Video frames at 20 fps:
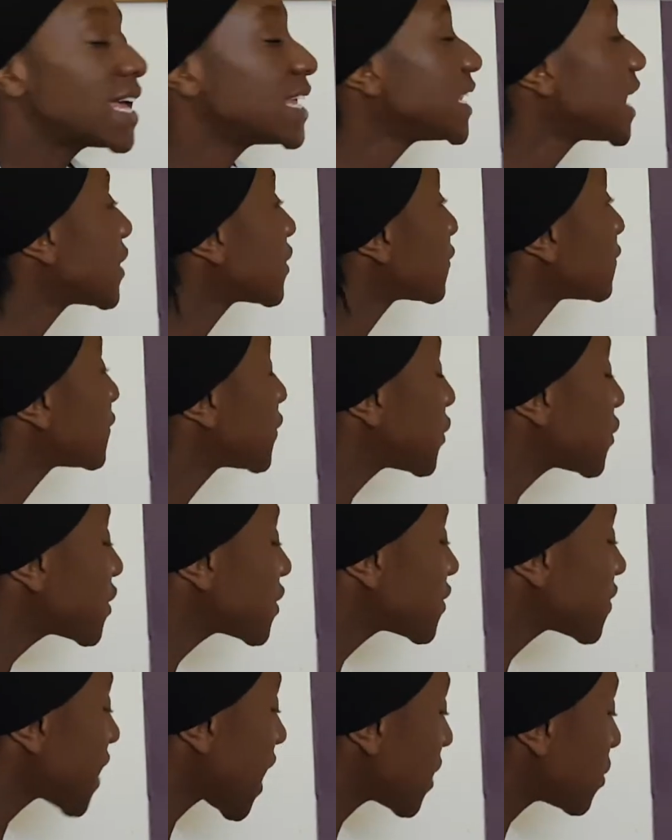Now the
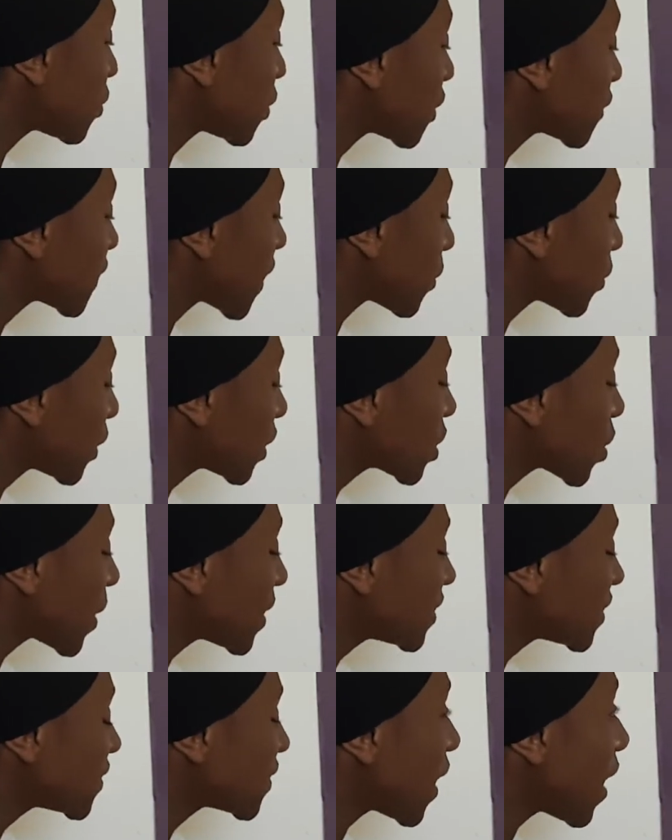first sight word that we're going
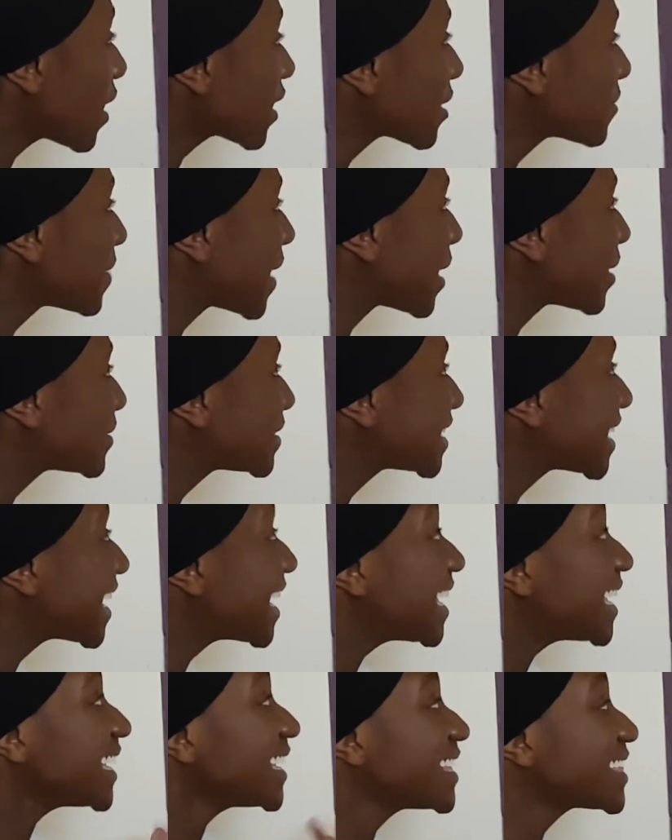to talk about
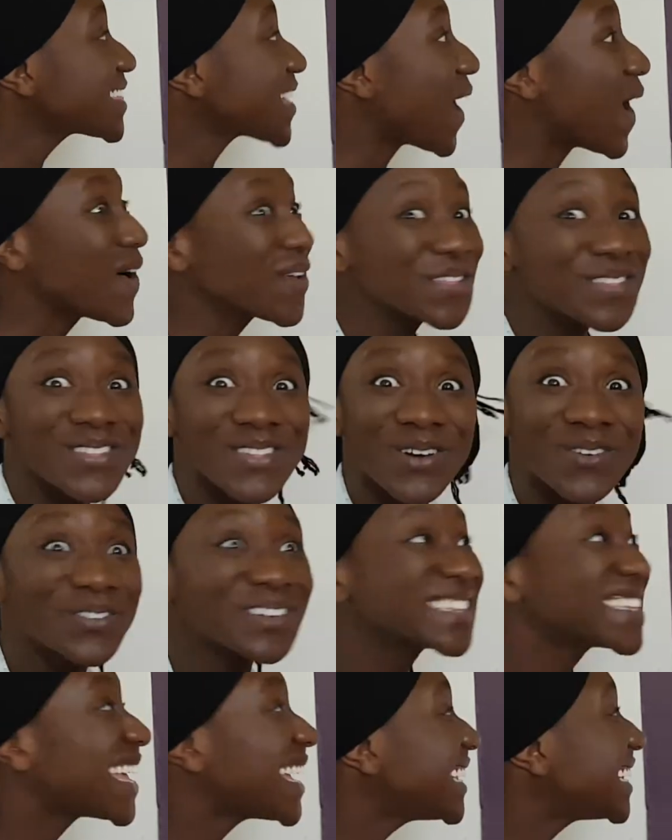is also
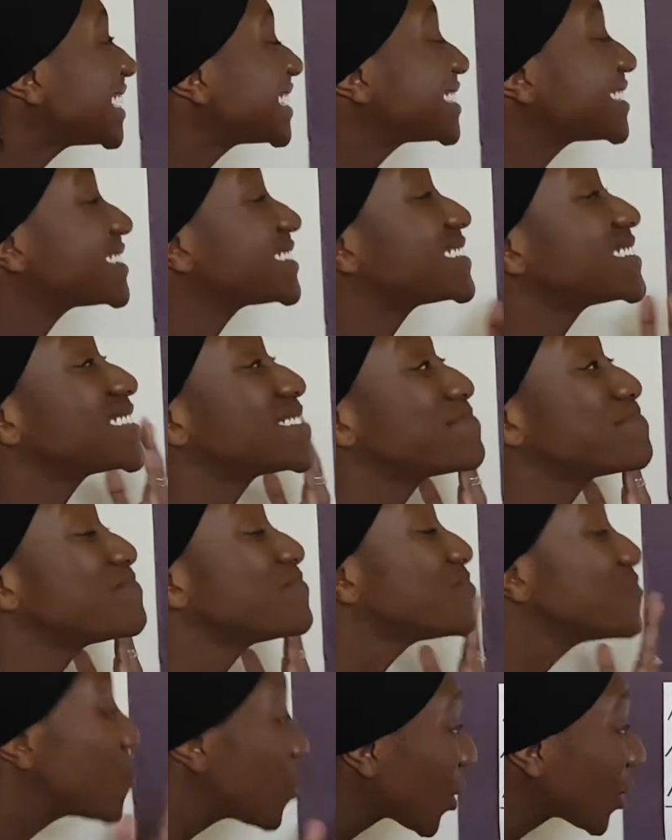related to the
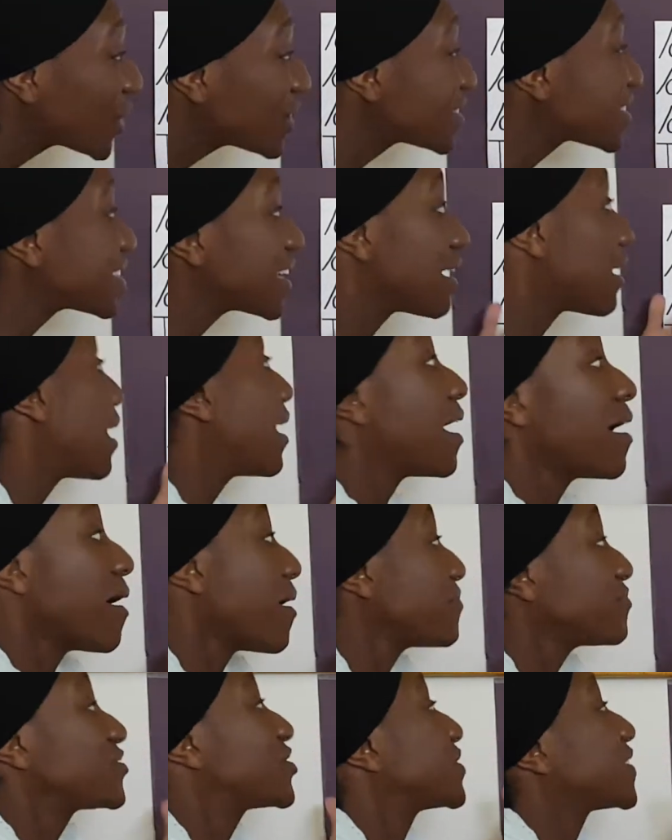words
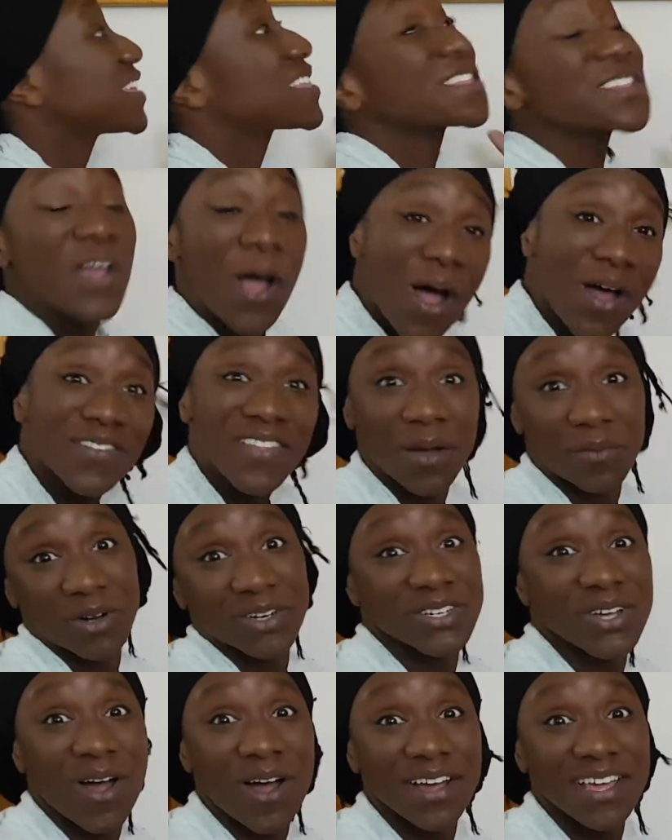to this song that we're
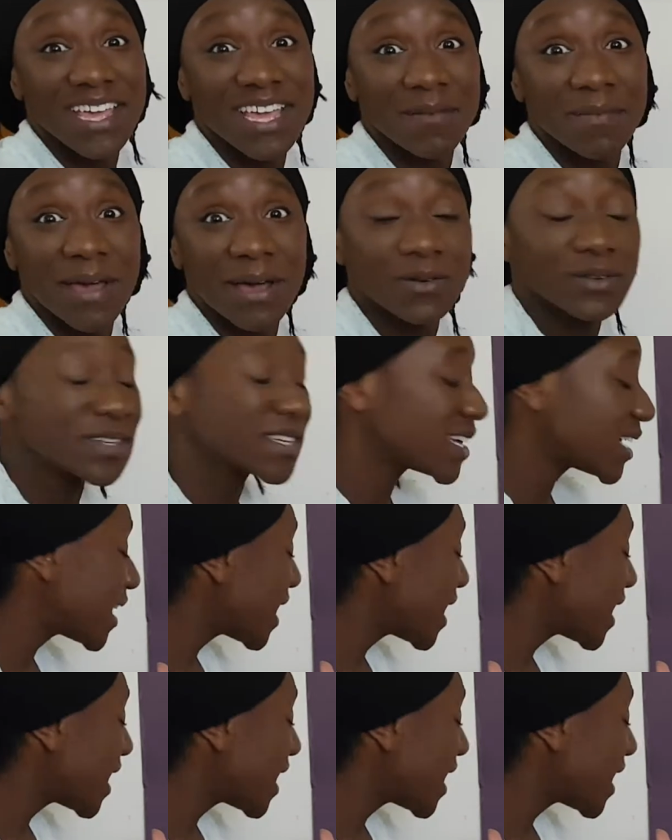talking about.